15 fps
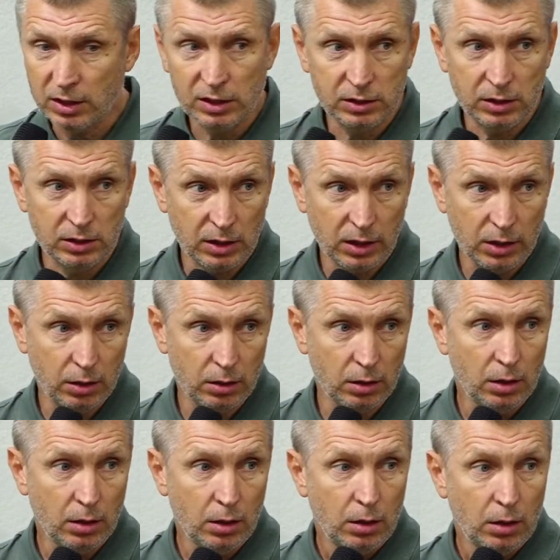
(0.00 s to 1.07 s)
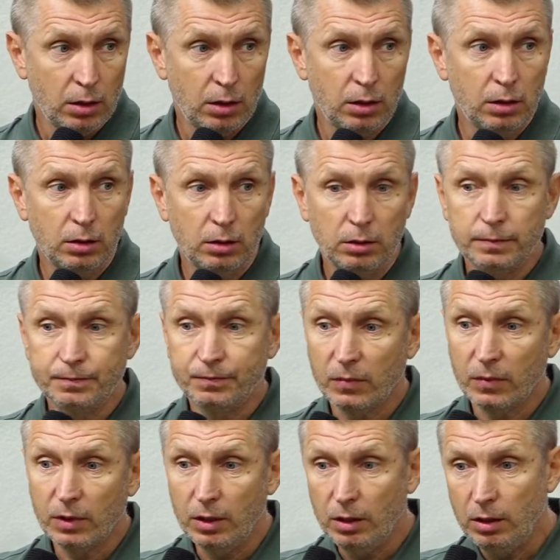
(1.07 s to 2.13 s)
to free those people. And
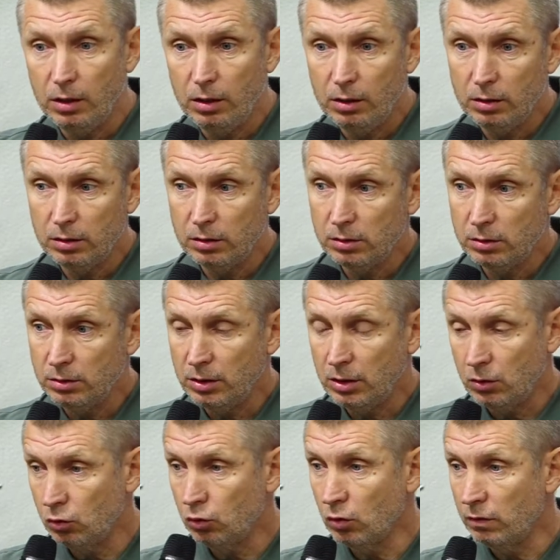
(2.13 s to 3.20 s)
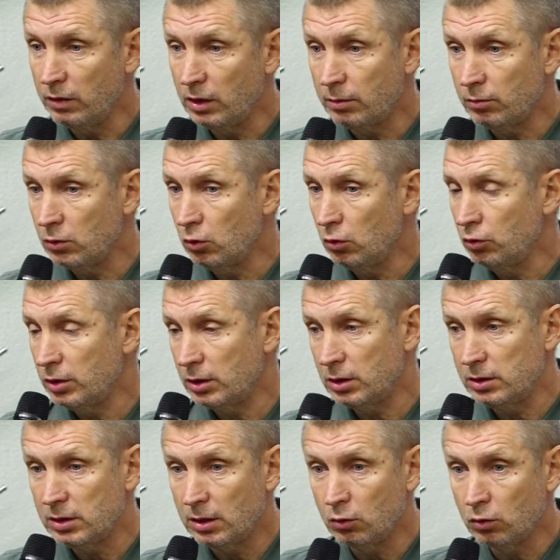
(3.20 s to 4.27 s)
thank you for welcoming me here, for inviting me here.